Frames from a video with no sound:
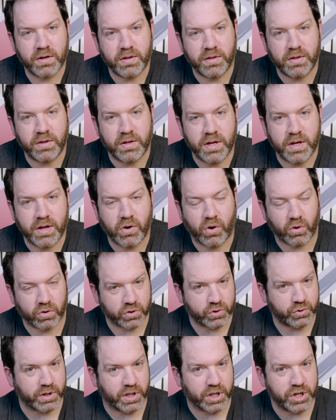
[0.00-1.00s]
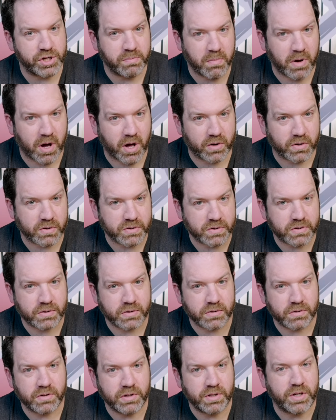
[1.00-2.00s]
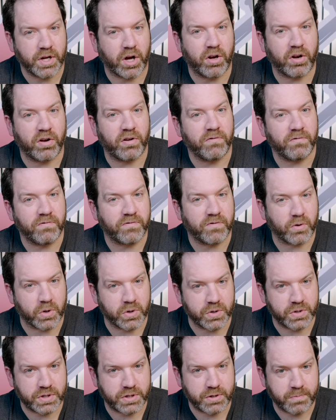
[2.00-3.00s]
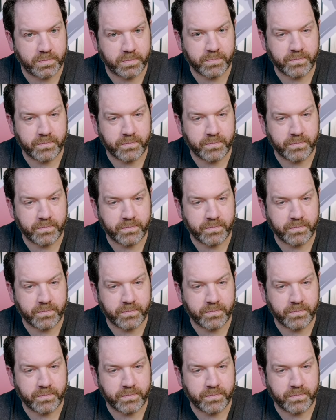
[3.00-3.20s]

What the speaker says: the old trilogy models done first.